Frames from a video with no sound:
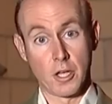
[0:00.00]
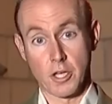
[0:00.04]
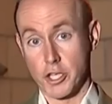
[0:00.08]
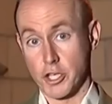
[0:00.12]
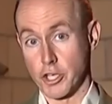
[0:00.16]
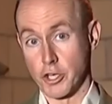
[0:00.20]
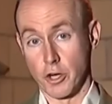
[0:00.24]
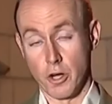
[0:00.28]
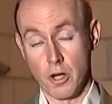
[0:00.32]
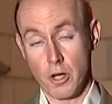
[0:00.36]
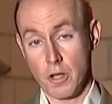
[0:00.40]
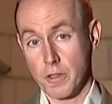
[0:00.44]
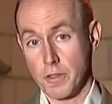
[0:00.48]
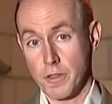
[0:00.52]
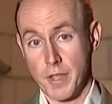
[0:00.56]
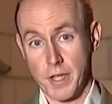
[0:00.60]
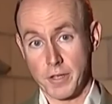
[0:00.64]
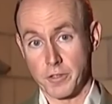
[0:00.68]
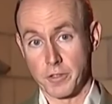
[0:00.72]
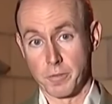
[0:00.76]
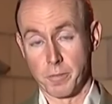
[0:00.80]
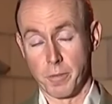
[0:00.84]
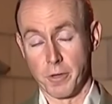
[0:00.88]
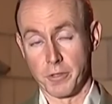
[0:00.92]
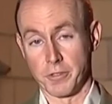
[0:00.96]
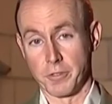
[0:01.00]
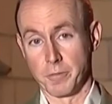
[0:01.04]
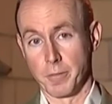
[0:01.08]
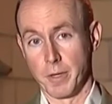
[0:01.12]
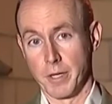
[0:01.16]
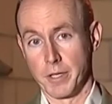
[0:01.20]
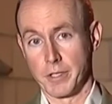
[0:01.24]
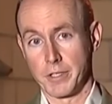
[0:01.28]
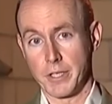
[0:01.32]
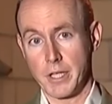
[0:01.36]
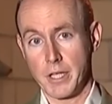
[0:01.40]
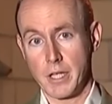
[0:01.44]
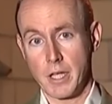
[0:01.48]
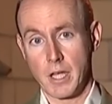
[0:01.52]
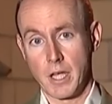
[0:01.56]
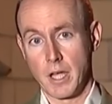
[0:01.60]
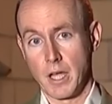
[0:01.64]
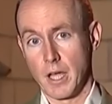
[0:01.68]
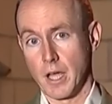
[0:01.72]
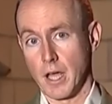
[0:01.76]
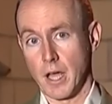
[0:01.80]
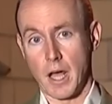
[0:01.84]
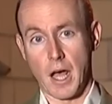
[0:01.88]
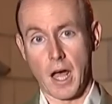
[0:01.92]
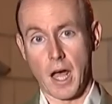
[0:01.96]
Sure, that's a possibility.
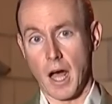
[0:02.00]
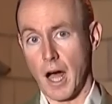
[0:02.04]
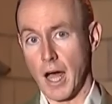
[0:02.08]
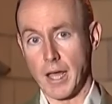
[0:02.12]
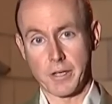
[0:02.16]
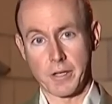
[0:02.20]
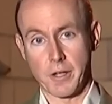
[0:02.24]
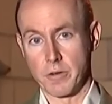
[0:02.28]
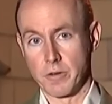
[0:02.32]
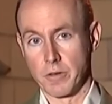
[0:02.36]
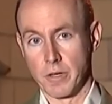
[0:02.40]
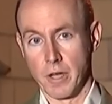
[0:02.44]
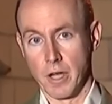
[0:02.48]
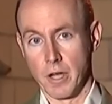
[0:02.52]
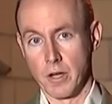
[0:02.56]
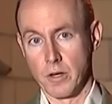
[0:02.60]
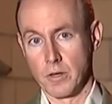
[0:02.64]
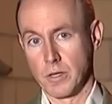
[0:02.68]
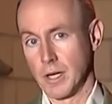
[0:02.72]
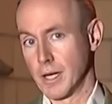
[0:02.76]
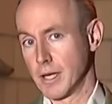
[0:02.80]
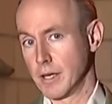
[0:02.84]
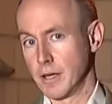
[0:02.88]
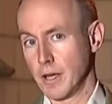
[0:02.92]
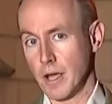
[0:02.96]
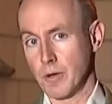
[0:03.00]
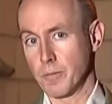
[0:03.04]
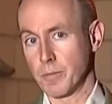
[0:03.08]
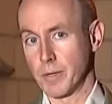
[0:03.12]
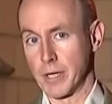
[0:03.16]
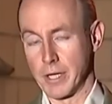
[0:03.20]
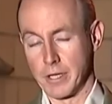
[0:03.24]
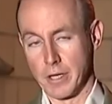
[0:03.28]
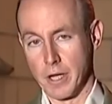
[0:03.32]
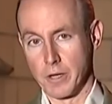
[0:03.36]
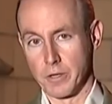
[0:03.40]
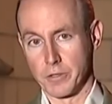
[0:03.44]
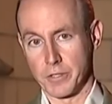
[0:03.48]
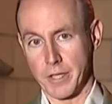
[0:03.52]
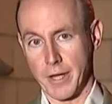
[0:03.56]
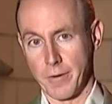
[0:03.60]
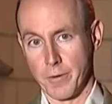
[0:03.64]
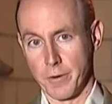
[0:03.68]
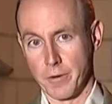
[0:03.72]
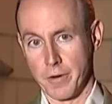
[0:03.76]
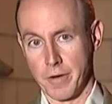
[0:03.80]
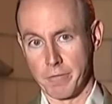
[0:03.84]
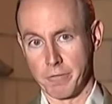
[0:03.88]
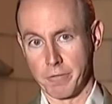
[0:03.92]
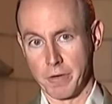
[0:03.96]
I don't know, and nobody knows
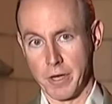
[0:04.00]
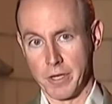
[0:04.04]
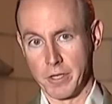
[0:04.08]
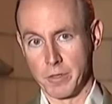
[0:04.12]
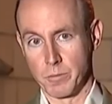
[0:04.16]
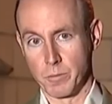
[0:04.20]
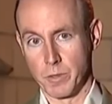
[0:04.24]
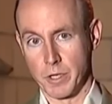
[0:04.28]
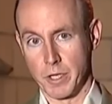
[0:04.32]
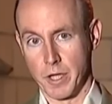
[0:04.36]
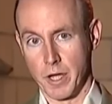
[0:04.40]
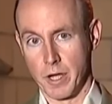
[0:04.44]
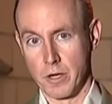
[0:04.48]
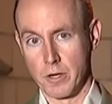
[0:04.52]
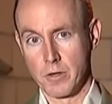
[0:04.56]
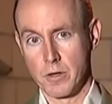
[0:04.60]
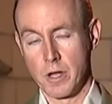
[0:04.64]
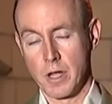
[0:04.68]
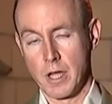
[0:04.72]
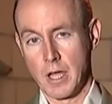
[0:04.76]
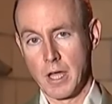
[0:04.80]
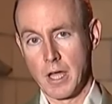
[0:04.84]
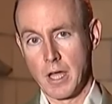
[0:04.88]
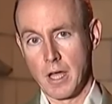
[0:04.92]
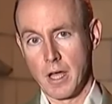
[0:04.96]
how a referendum would go.